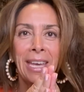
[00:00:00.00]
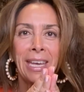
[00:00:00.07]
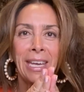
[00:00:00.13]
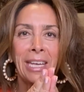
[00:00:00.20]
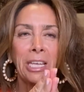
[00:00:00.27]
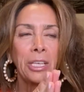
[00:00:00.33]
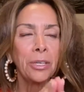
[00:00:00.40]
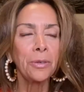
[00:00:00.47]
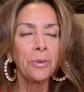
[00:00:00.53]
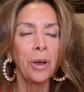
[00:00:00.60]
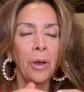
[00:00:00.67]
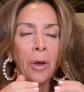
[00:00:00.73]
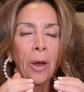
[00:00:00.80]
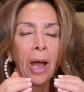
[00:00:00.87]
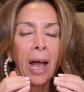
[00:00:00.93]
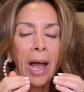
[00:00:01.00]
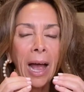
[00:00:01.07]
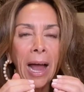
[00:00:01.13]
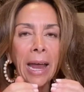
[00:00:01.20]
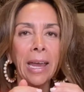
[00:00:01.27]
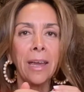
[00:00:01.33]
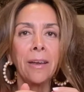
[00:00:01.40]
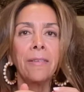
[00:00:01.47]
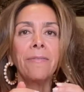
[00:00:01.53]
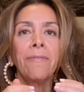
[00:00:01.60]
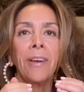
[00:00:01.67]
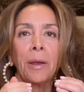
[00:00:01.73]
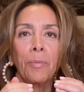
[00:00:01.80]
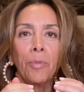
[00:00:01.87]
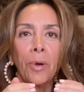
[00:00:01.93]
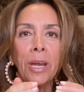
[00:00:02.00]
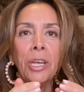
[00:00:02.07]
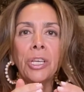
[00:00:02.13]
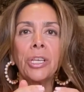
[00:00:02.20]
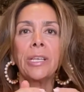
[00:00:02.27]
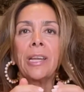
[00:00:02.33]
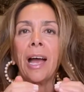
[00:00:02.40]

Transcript: into a higher vibration,